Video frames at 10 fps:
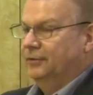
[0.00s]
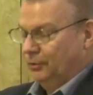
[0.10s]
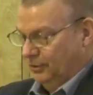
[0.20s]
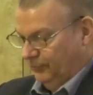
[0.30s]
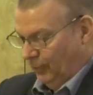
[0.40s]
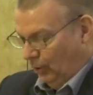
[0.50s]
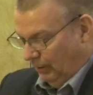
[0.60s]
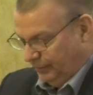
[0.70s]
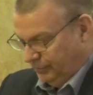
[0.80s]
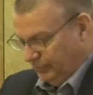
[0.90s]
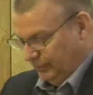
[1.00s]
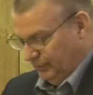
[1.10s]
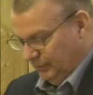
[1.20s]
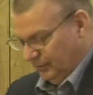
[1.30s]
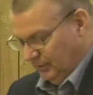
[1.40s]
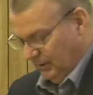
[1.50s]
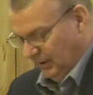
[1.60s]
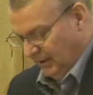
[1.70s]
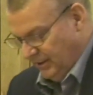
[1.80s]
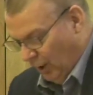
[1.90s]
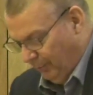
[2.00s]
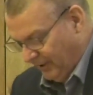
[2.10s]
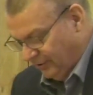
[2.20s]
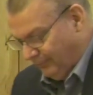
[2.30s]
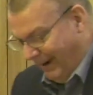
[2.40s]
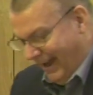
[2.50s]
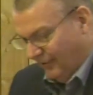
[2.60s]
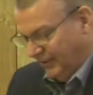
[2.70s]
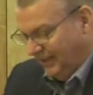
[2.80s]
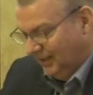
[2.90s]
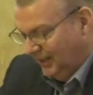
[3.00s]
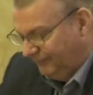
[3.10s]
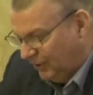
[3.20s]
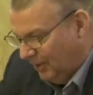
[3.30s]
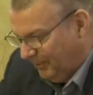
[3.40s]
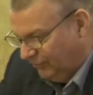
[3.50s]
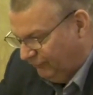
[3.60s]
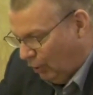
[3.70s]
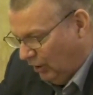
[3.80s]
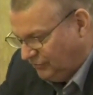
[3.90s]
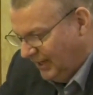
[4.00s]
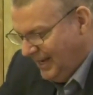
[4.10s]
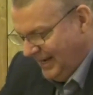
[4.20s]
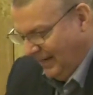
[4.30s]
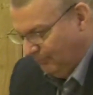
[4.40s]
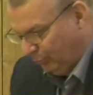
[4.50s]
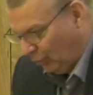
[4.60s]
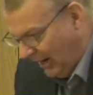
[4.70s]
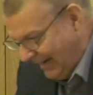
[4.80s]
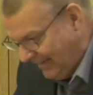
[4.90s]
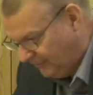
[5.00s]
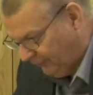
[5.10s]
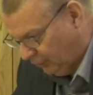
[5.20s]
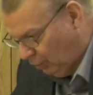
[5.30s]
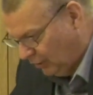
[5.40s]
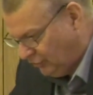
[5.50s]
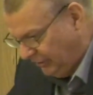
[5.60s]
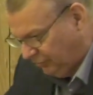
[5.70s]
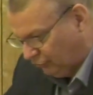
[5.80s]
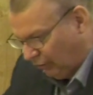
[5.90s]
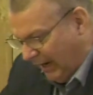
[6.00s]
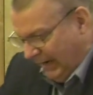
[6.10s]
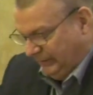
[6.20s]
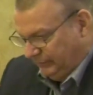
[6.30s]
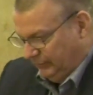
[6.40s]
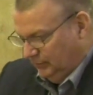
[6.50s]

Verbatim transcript: Through his voice. He opened his mouth and he lifted up his voice in praise for the Lord Jesus Christ.